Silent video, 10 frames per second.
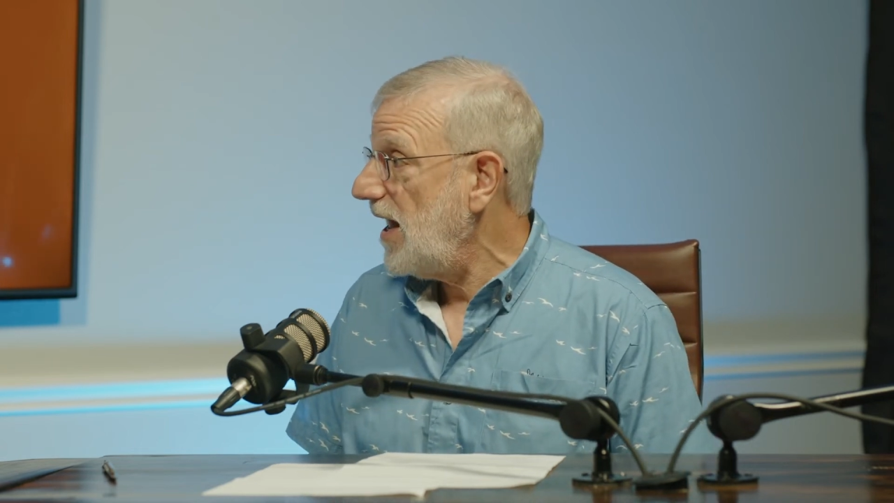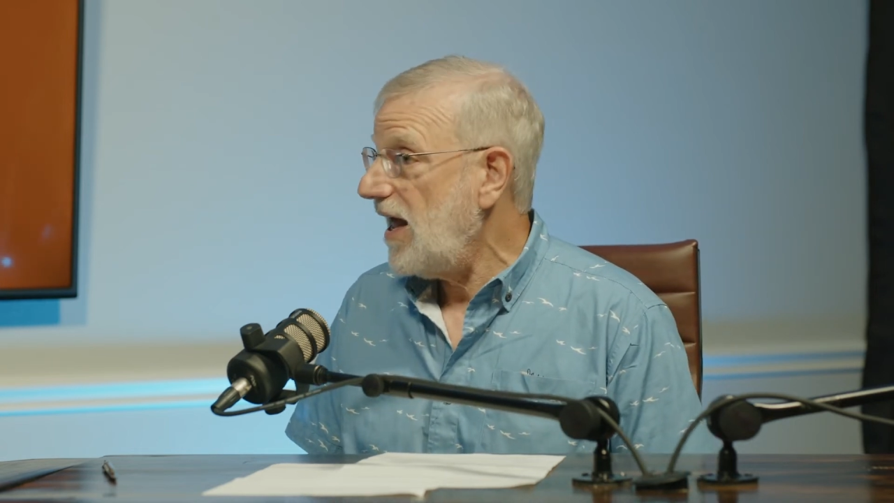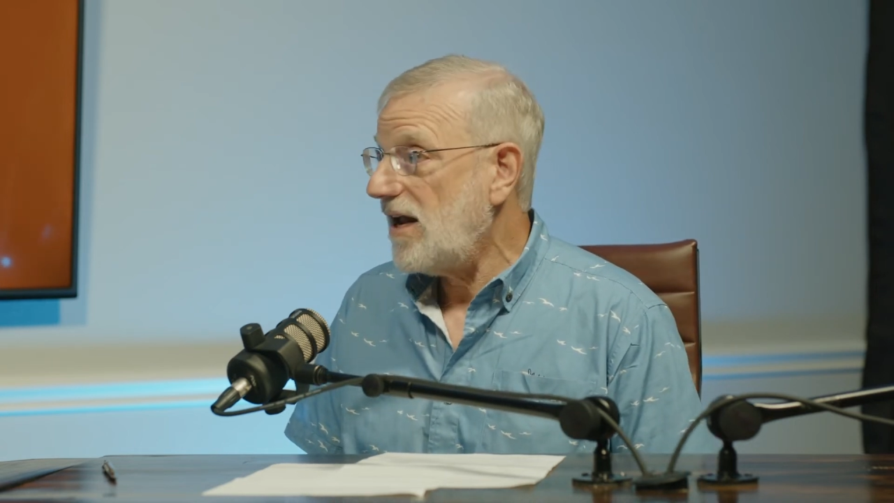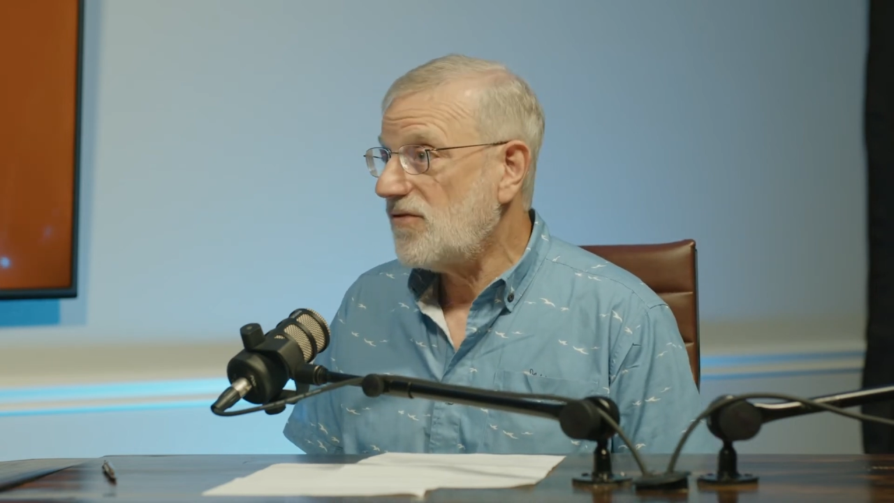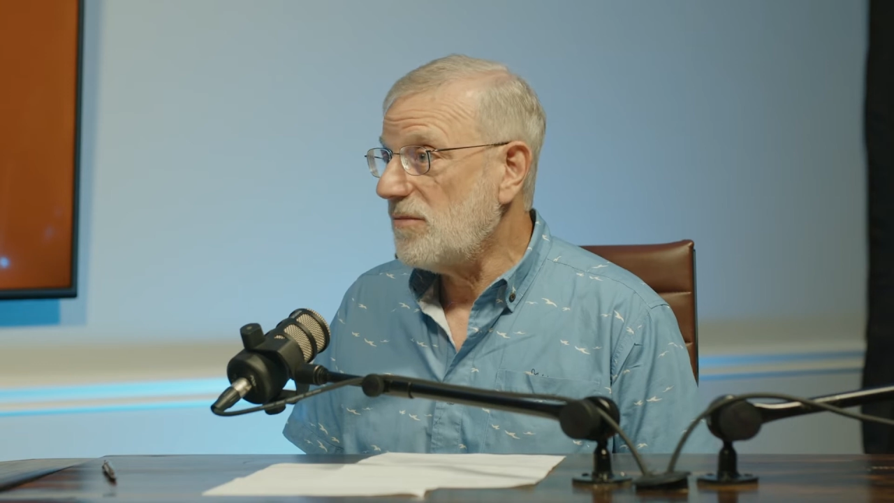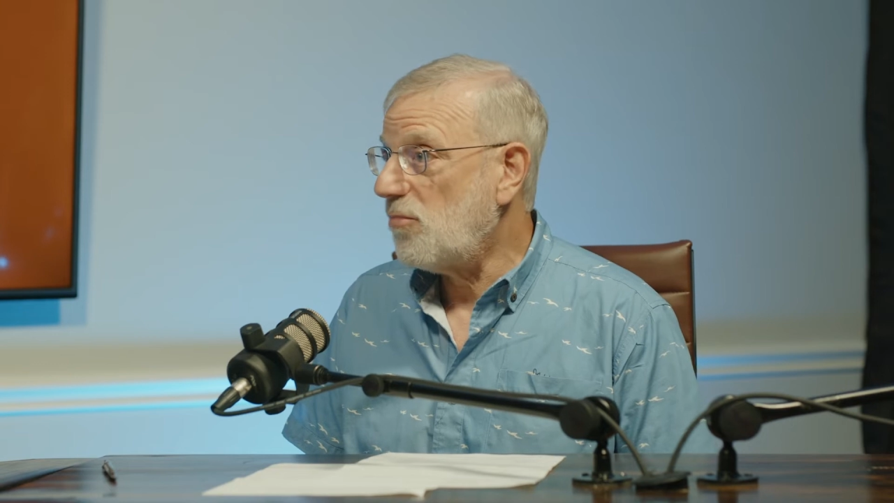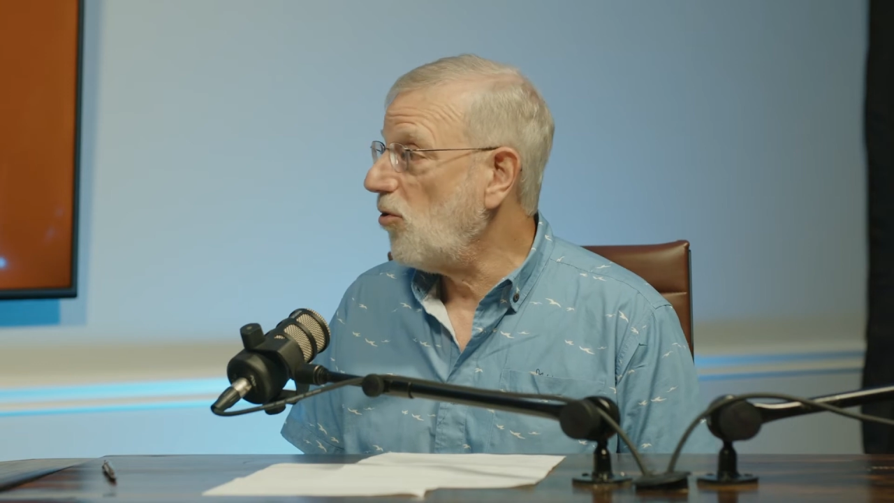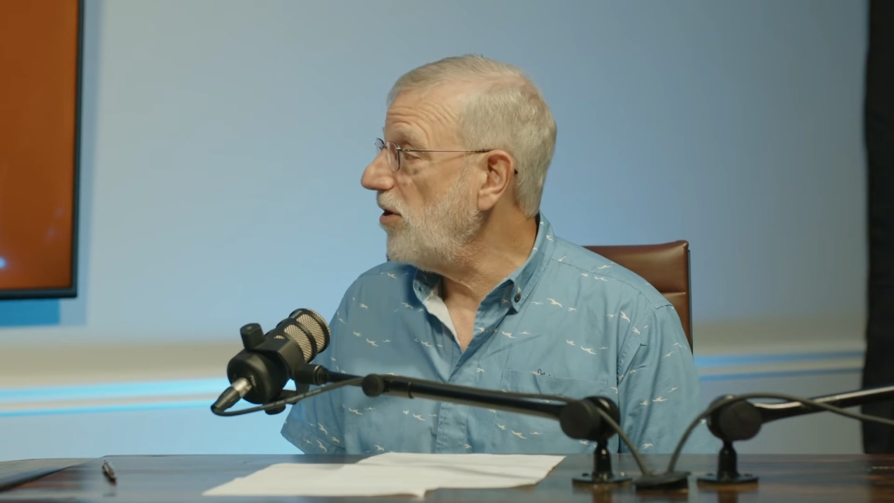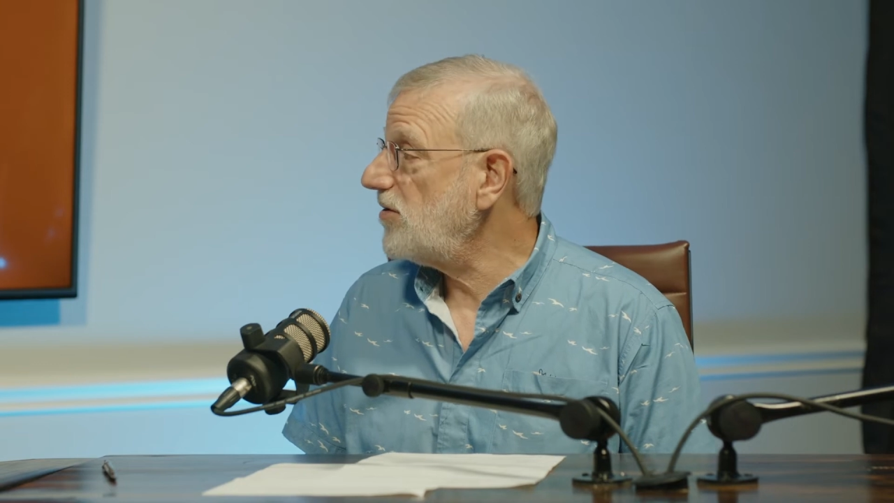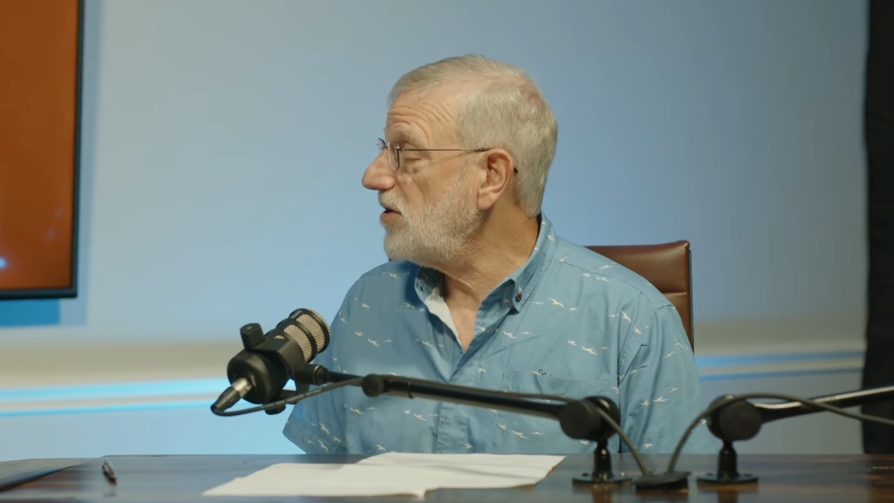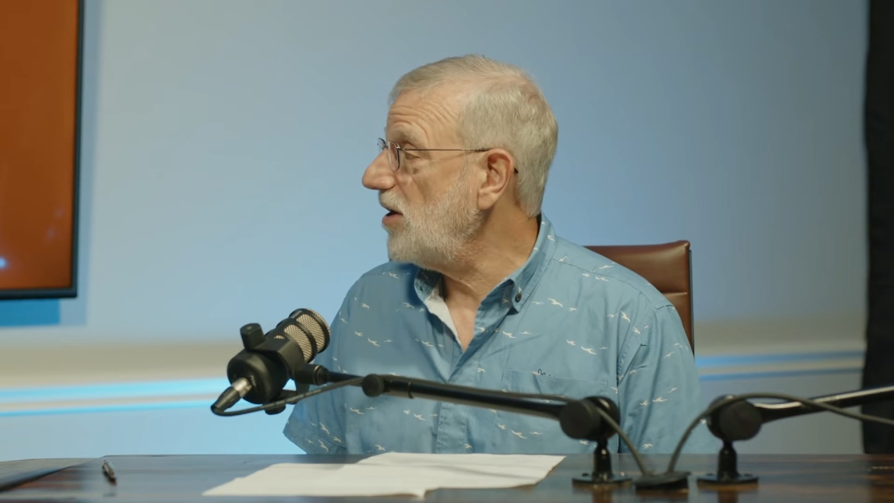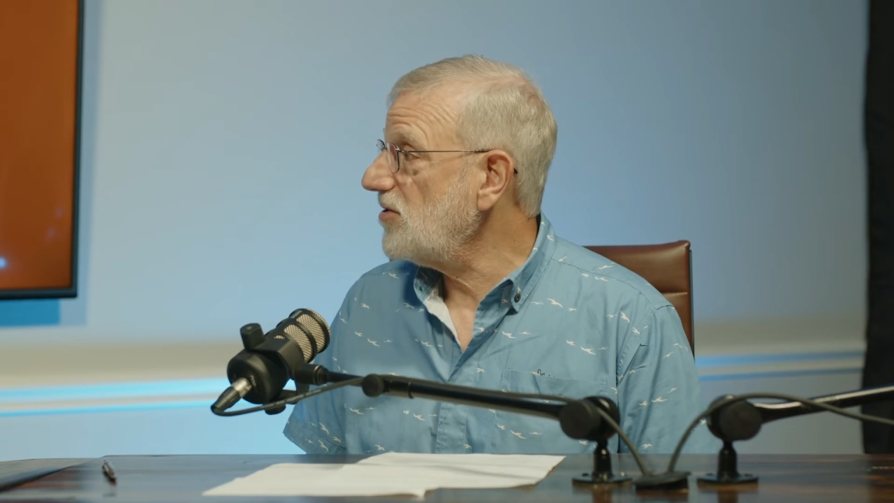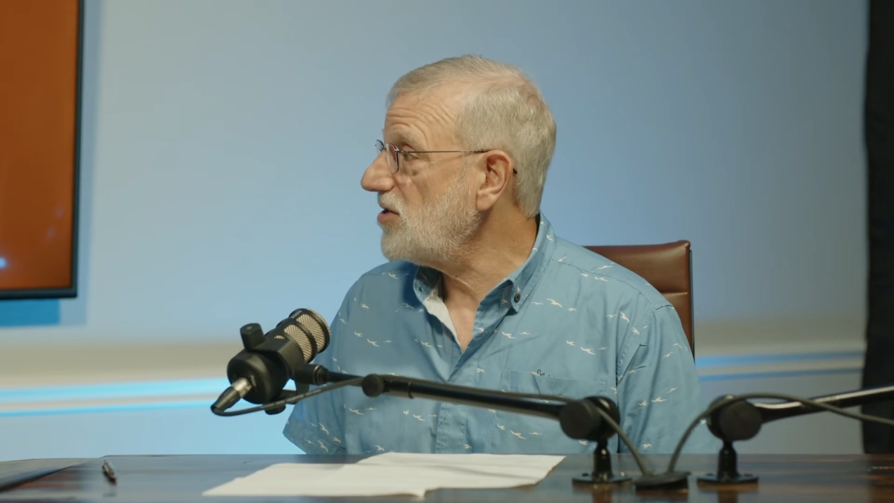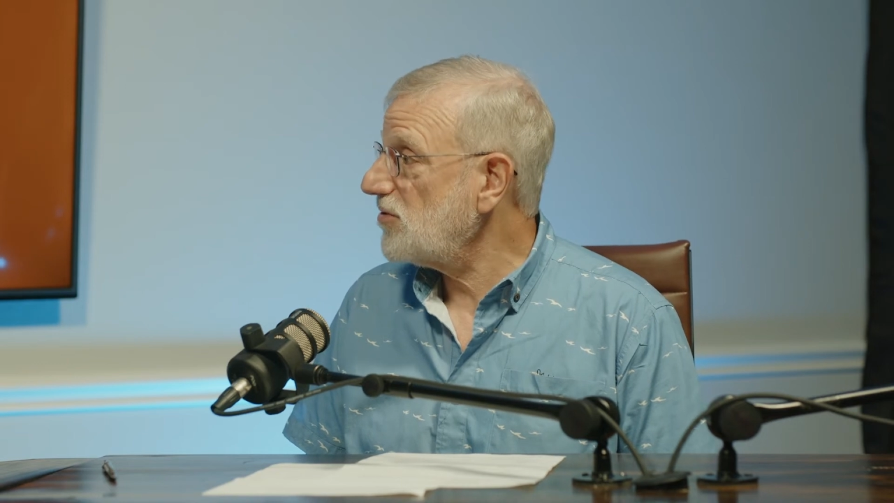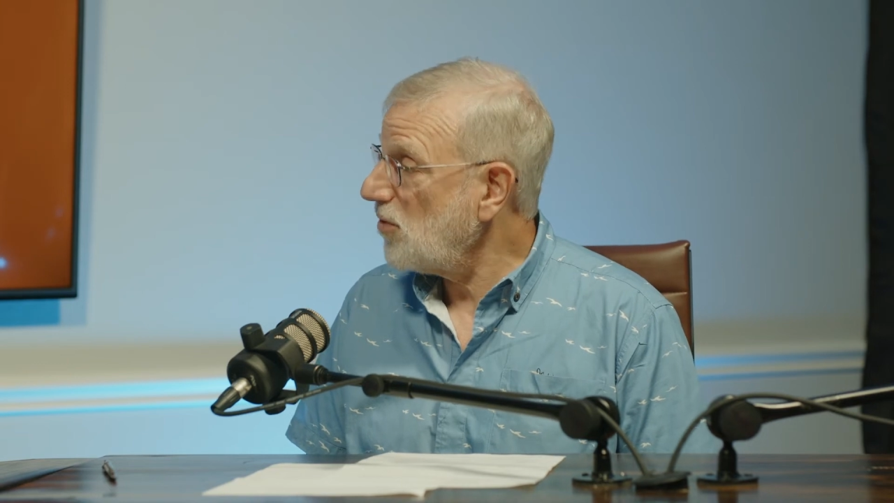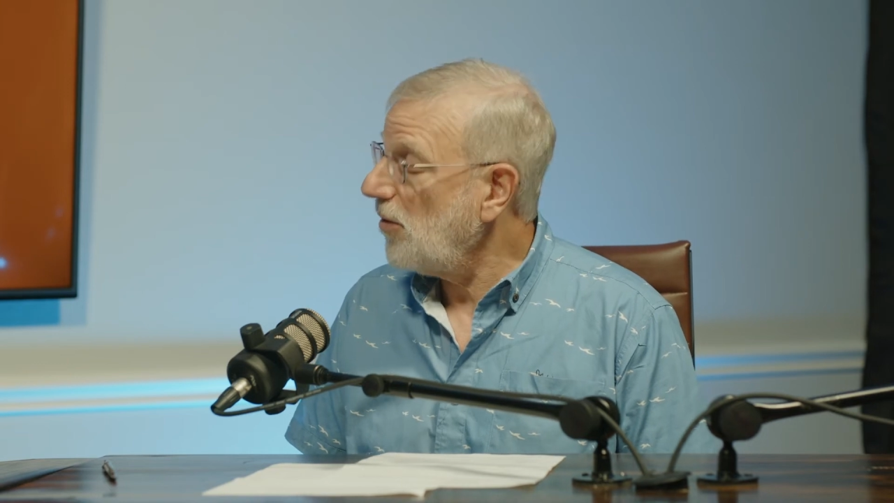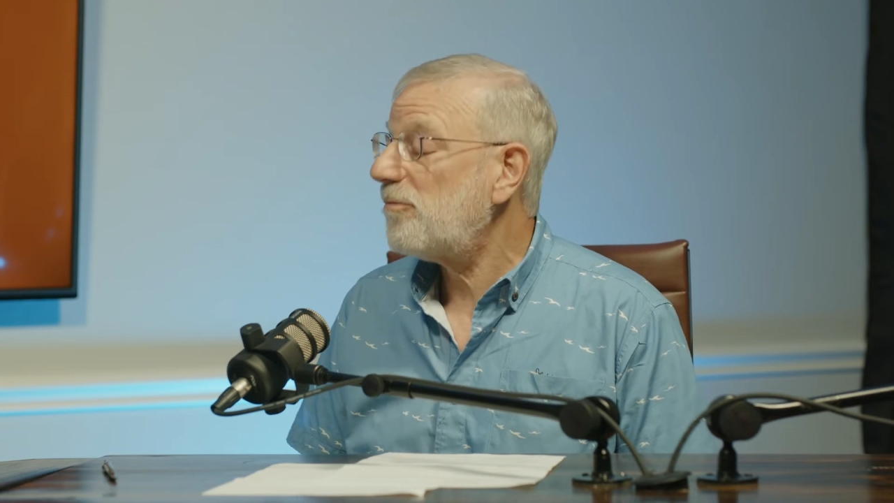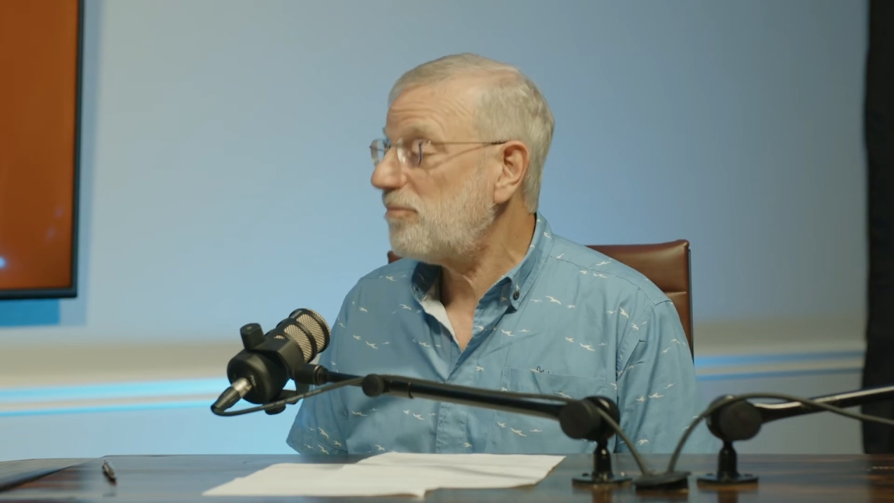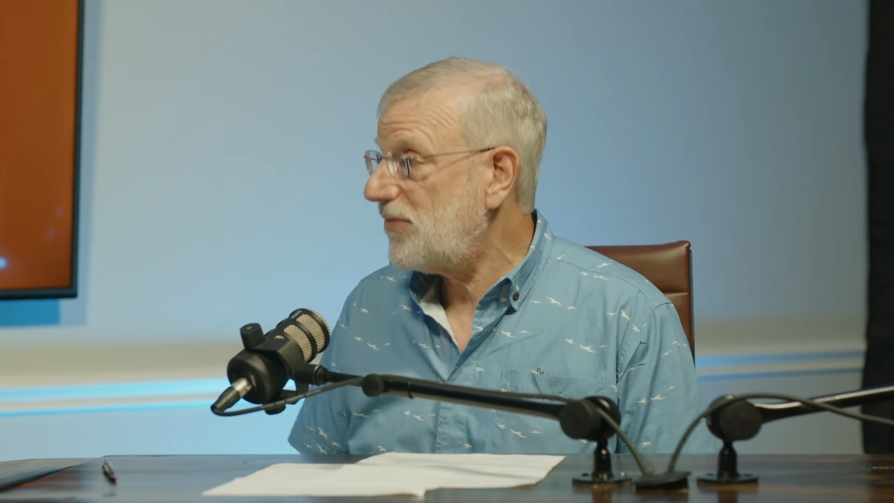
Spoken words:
And if the board, says, well,